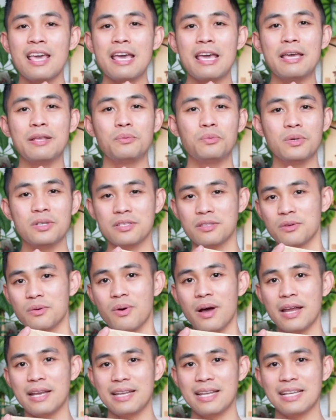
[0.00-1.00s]
It was
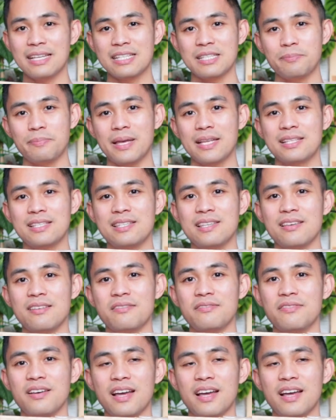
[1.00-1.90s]
quite expensive,